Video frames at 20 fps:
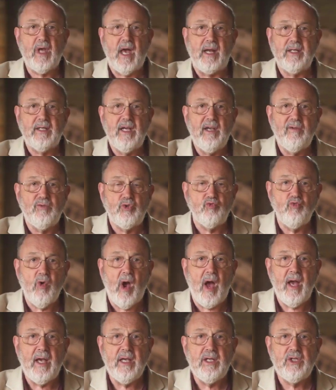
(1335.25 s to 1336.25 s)
that gives
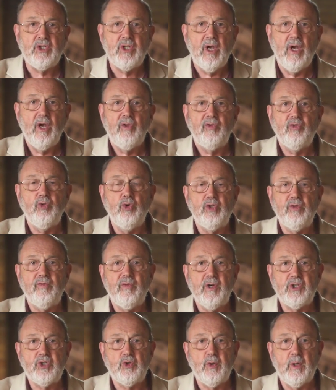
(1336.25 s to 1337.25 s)
rise through to
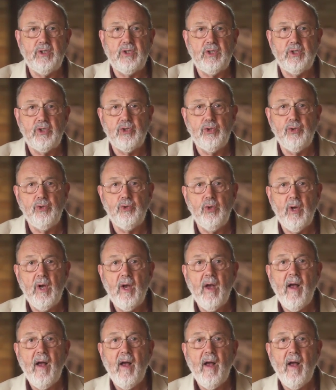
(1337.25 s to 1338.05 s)
verse 22.